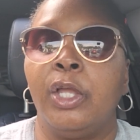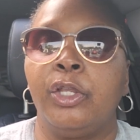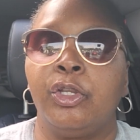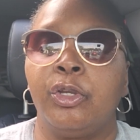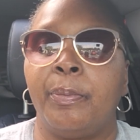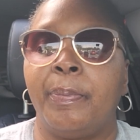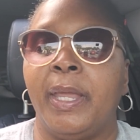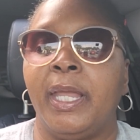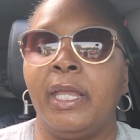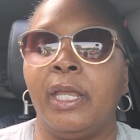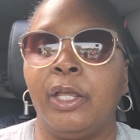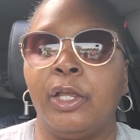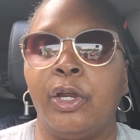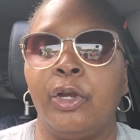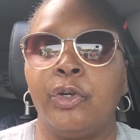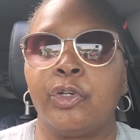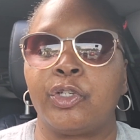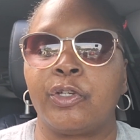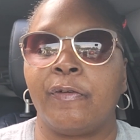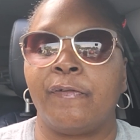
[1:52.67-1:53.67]
You're being
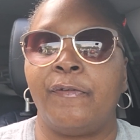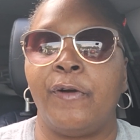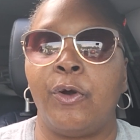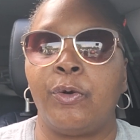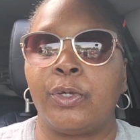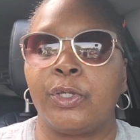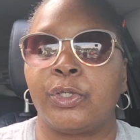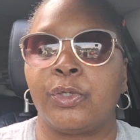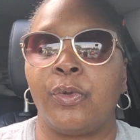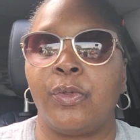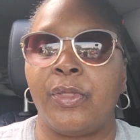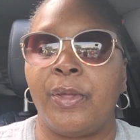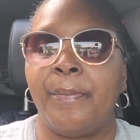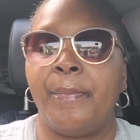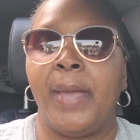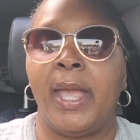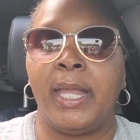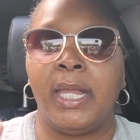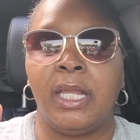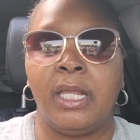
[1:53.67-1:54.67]
encouraged to focus on the
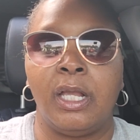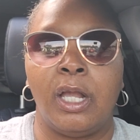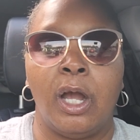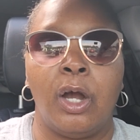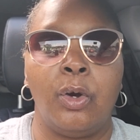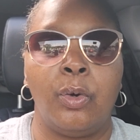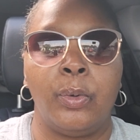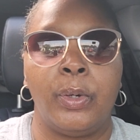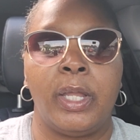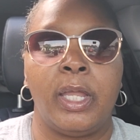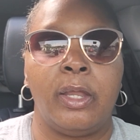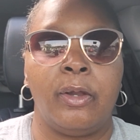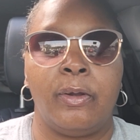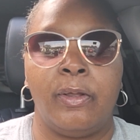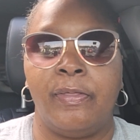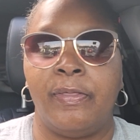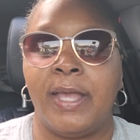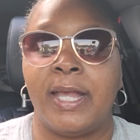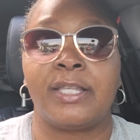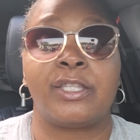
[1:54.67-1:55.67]
main goal here,
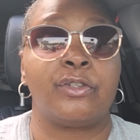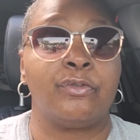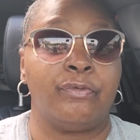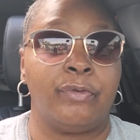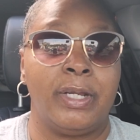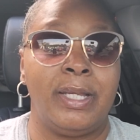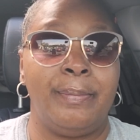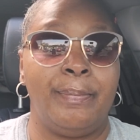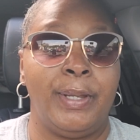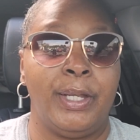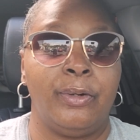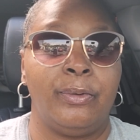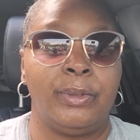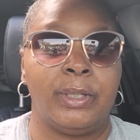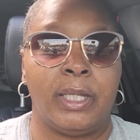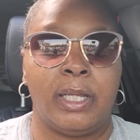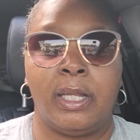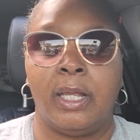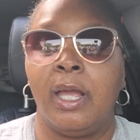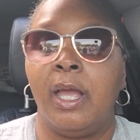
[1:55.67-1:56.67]
and that's
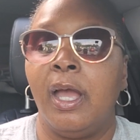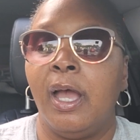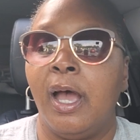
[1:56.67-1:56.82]
rebuilding